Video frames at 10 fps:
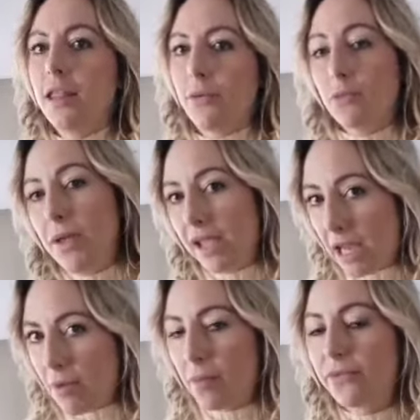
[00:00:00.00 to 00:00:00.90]
They will
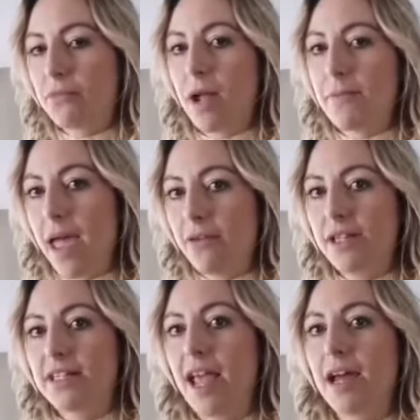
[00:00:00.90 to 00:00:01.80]
pick him up from my
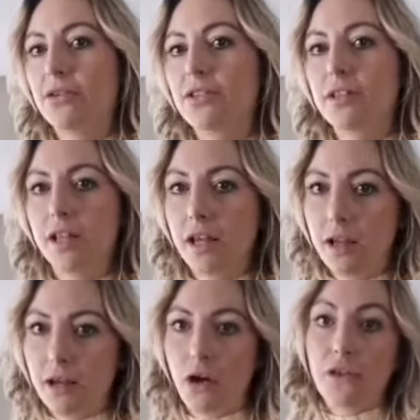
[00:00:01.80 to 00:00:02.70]
parents' house
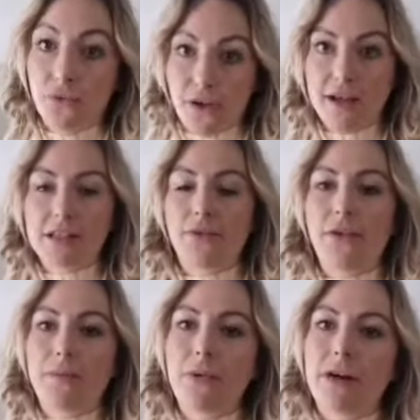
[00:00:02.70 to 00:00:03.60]
on the 1st
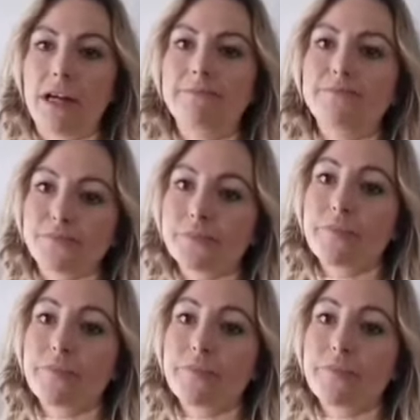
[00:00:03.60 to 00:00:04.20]
of February,